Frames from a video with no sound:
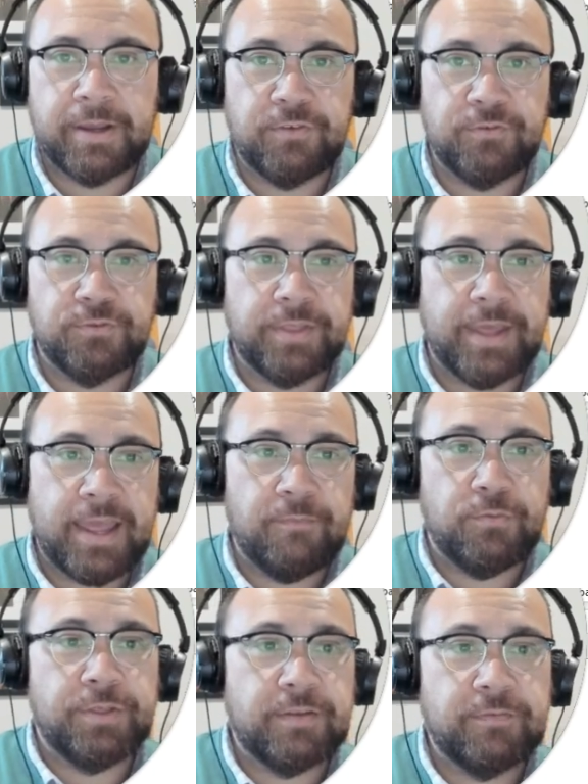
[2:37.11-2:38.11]
making sure they
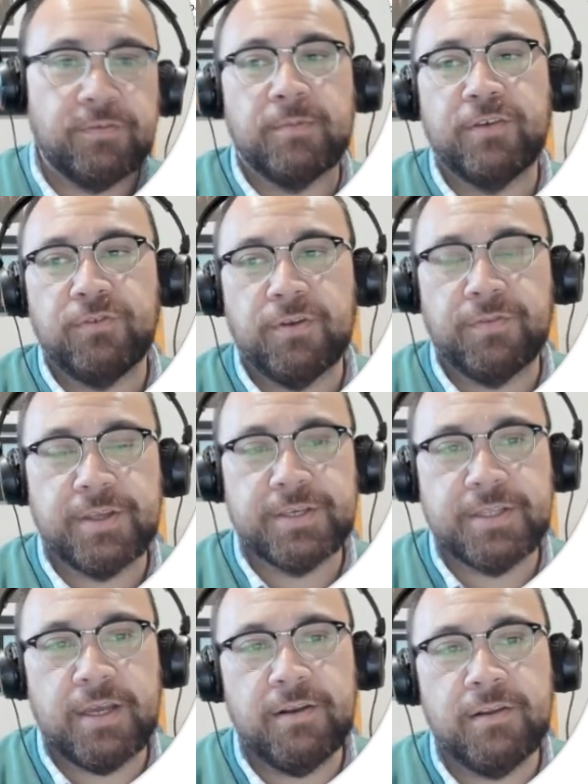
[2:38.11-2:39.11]
have all the information on the
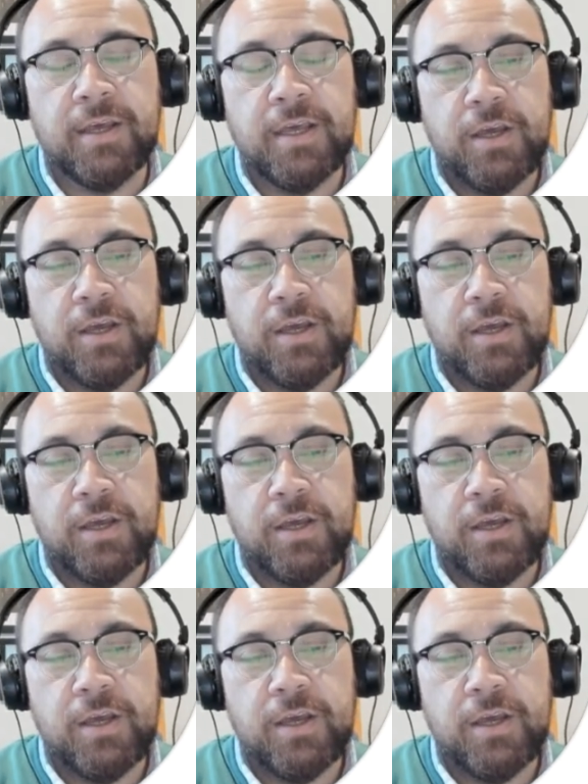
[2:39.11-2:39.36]
estate.